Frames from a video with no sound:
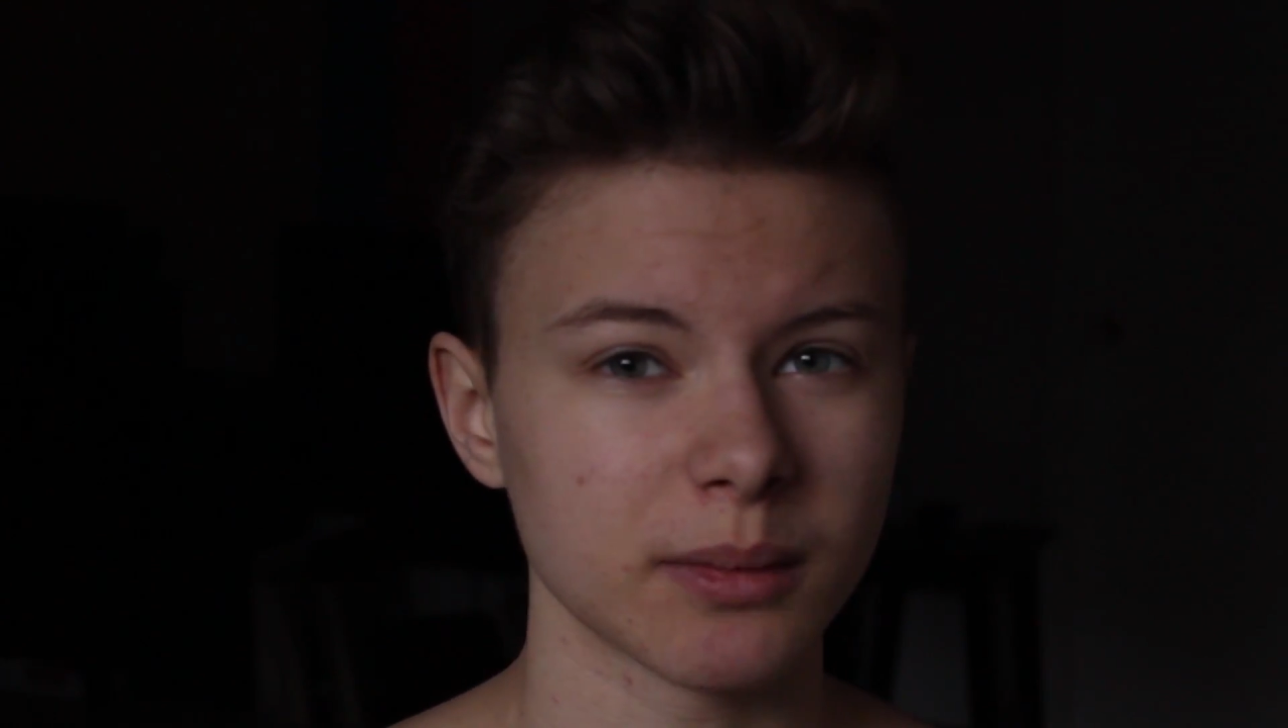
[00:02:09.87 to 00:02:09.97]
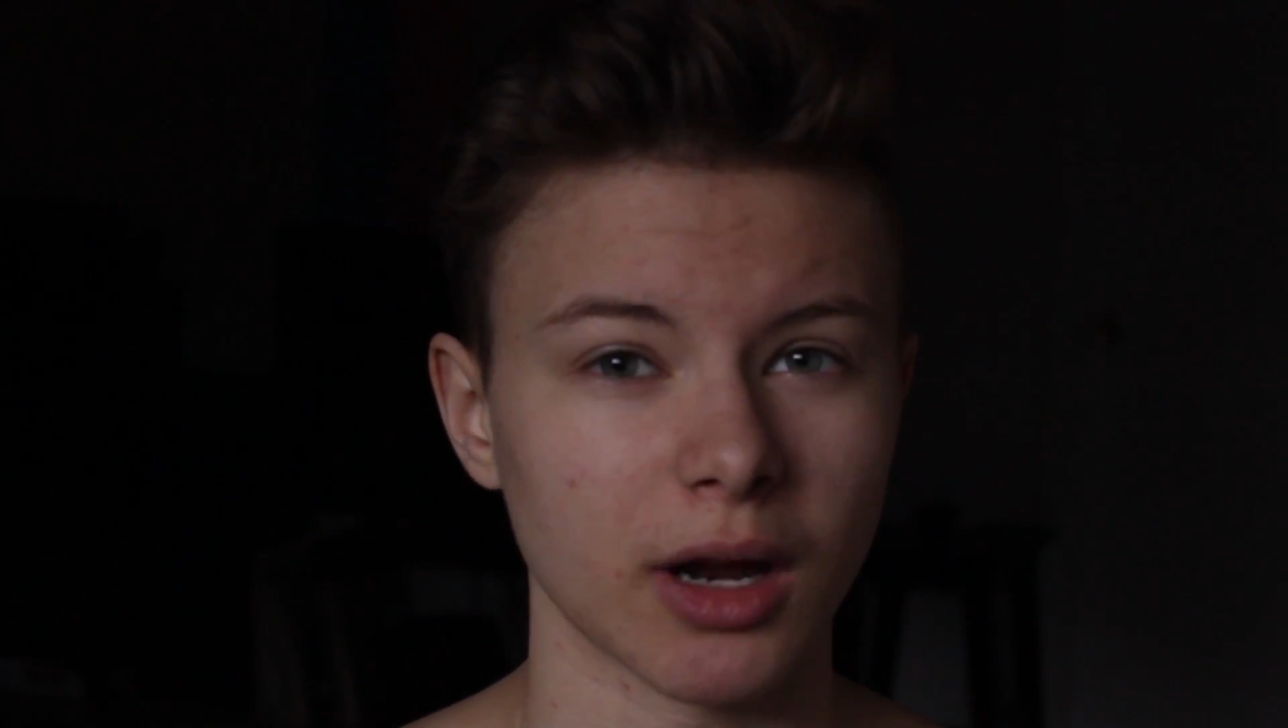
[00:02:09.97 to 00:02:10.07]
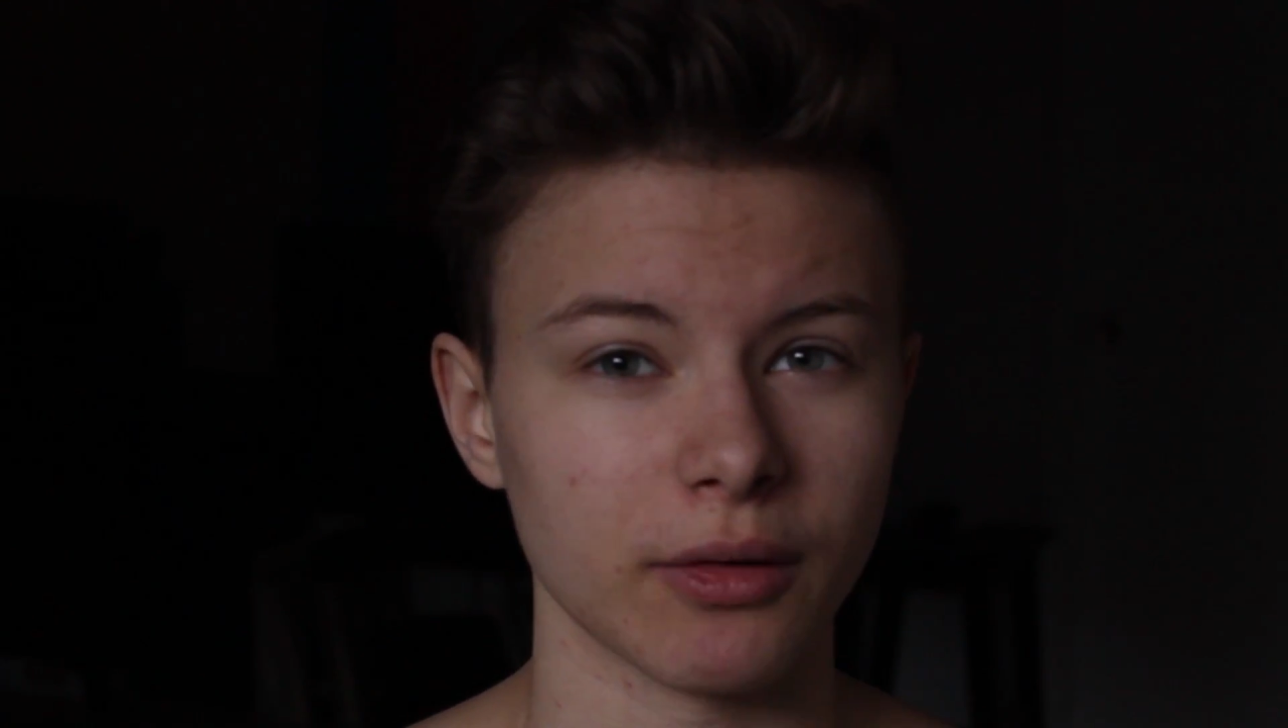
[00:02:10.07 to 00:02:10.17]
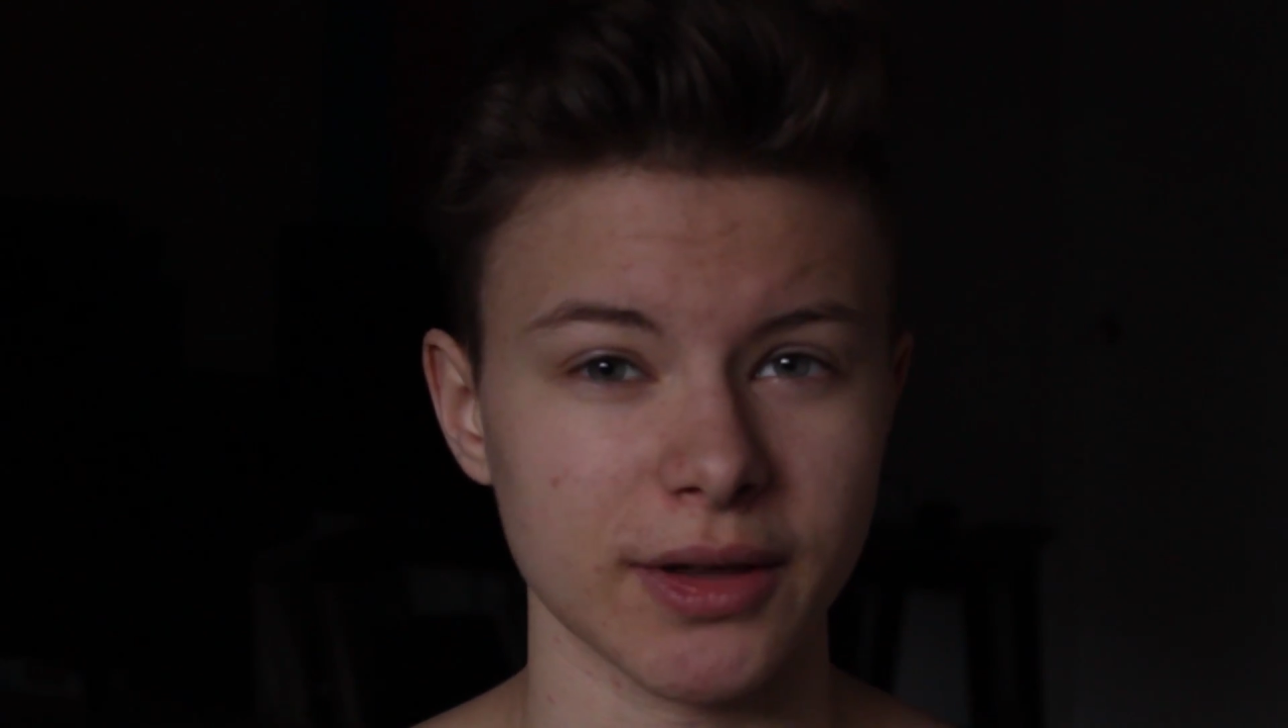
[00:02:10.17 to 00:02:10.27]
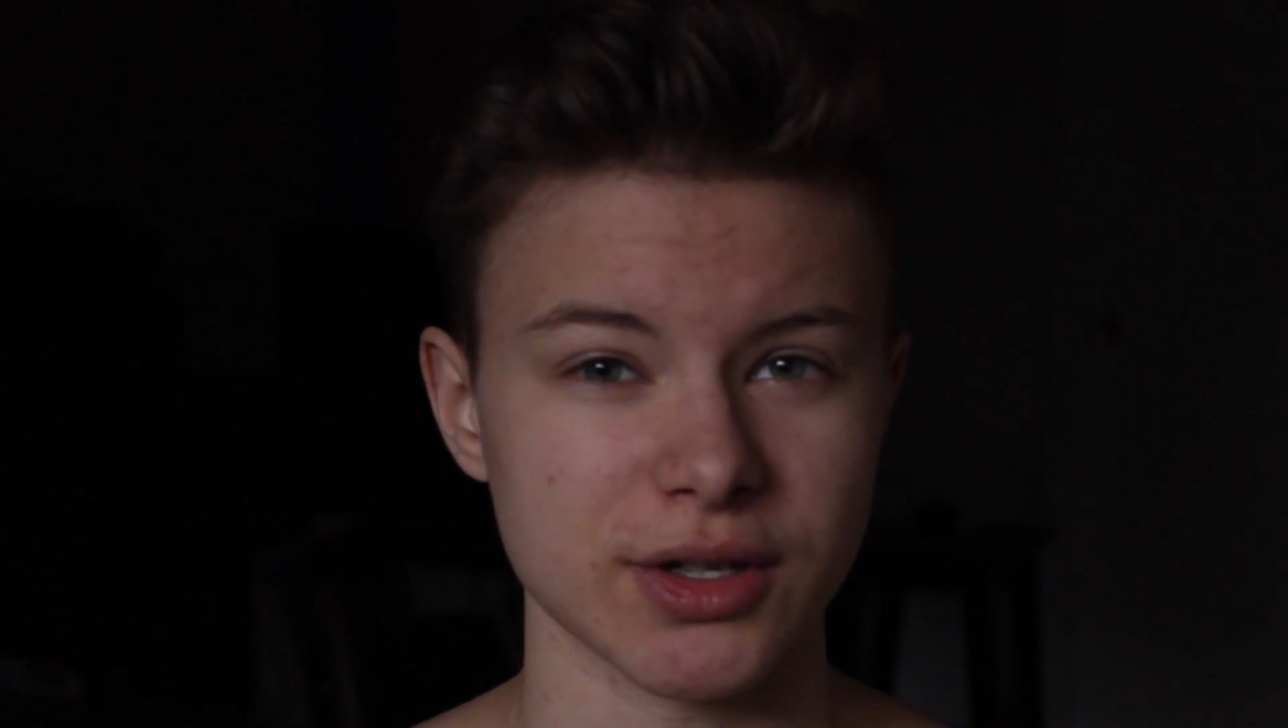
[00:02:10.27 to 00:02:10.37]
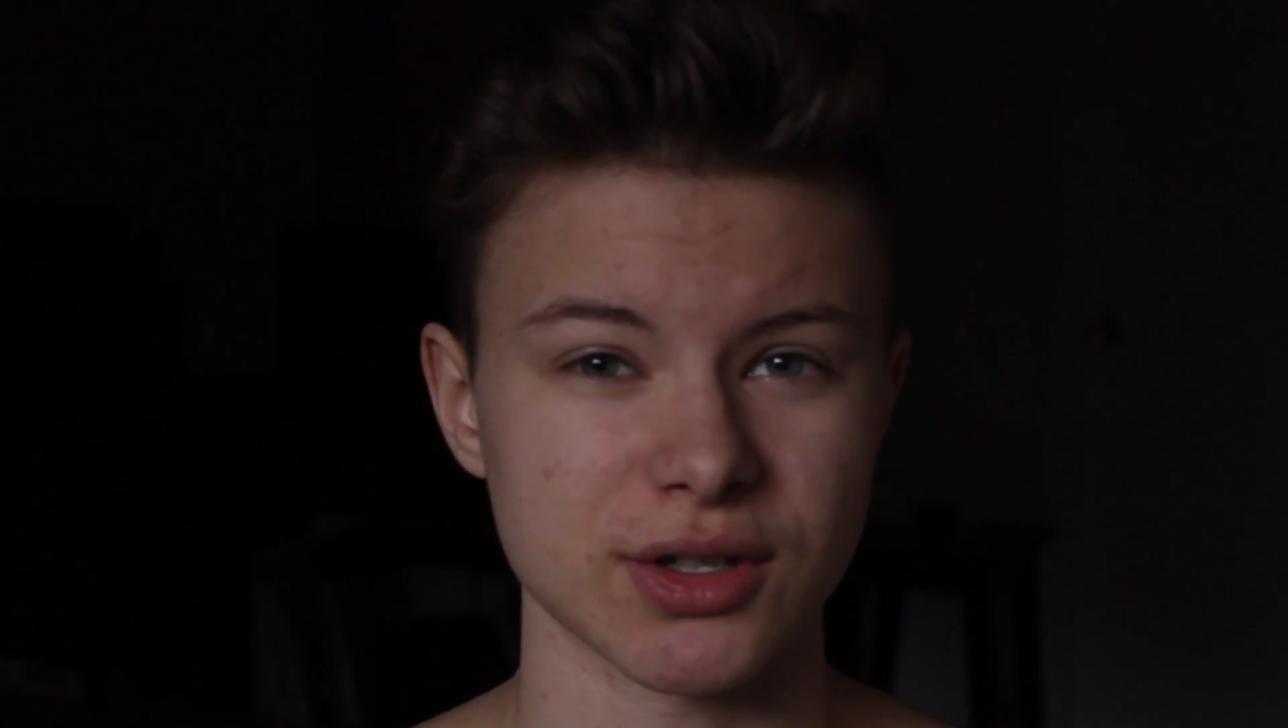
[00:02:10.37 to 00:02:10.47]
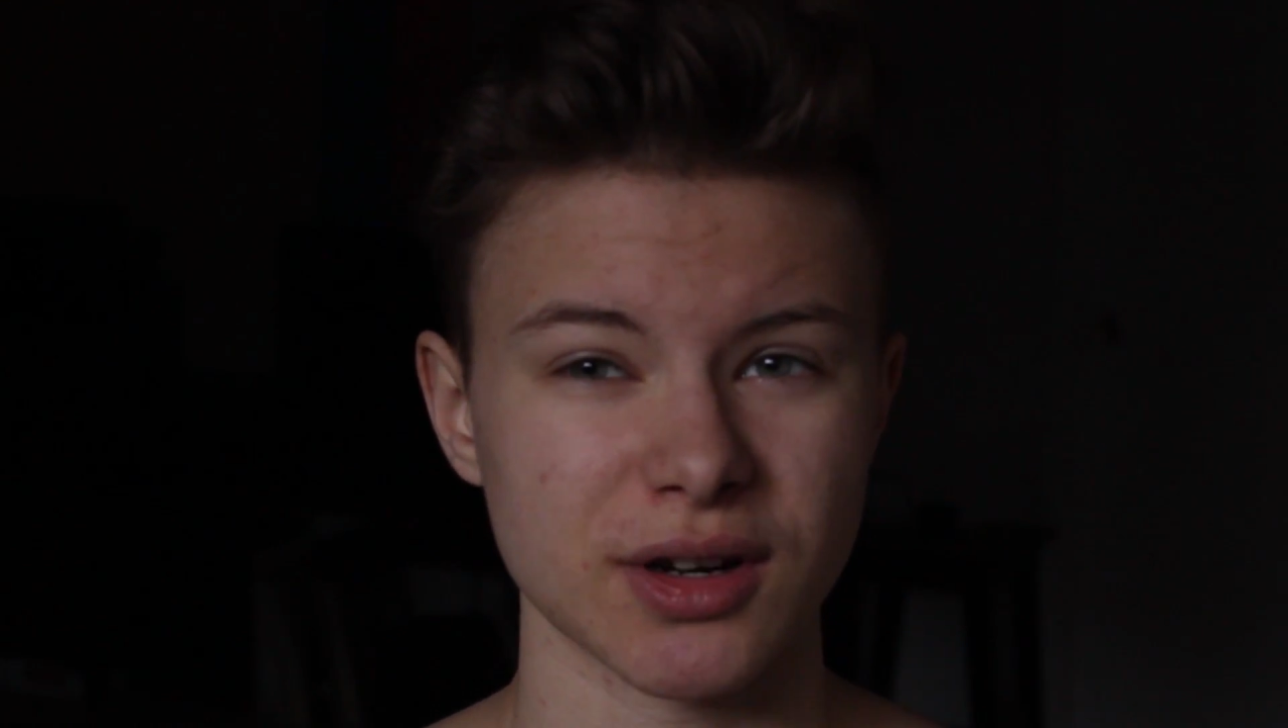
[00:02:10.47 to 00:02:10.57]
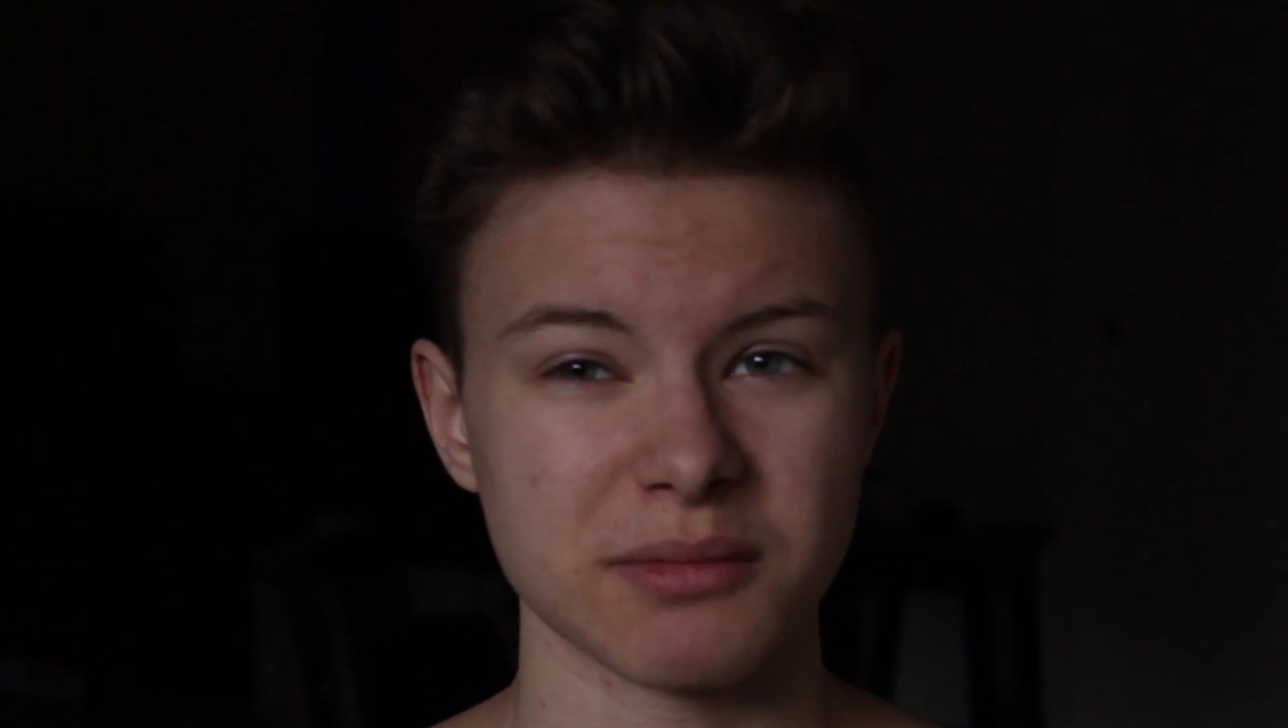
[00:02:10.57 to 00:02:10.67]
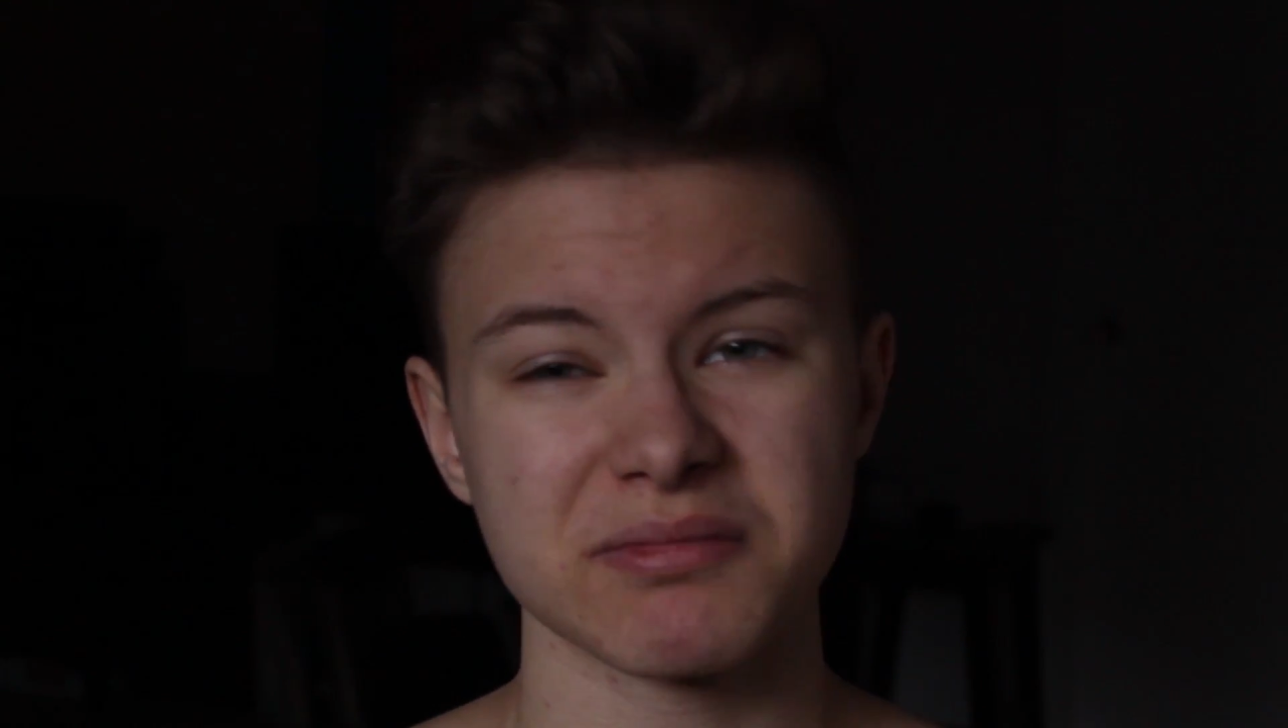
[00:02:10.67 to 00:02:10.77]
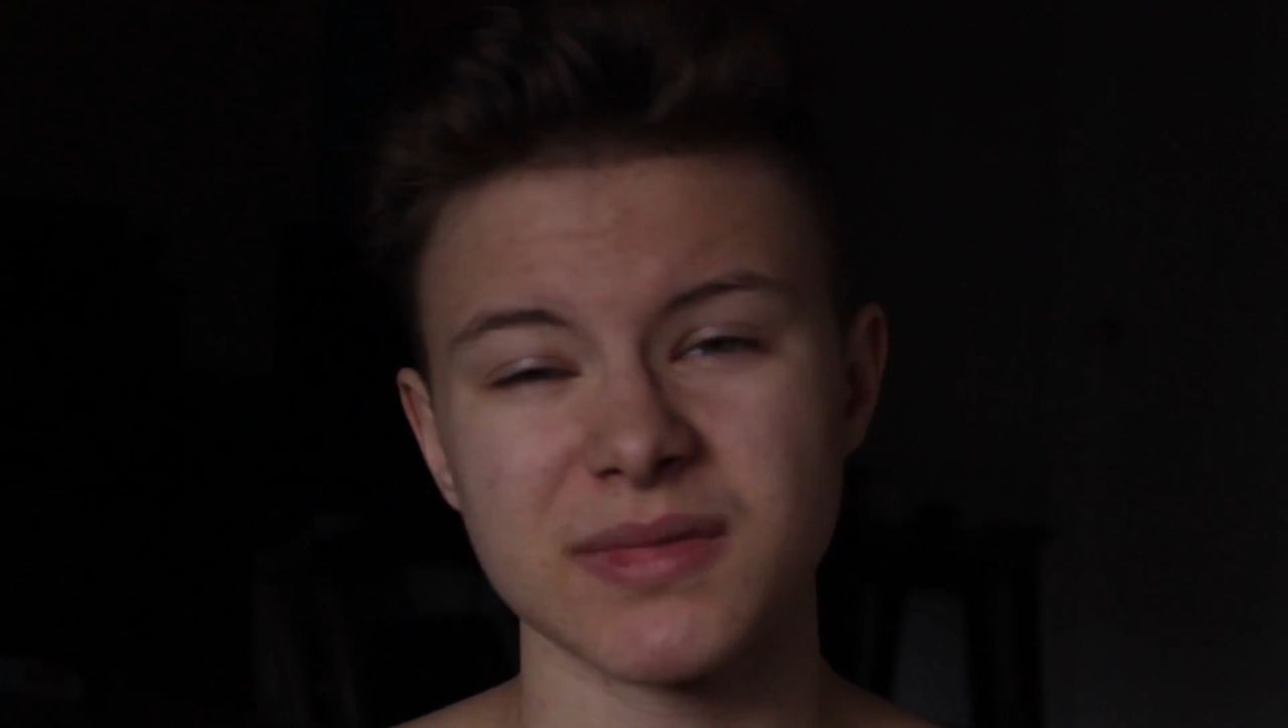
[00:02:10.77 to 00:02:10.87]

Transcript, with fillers: I'm not really sure.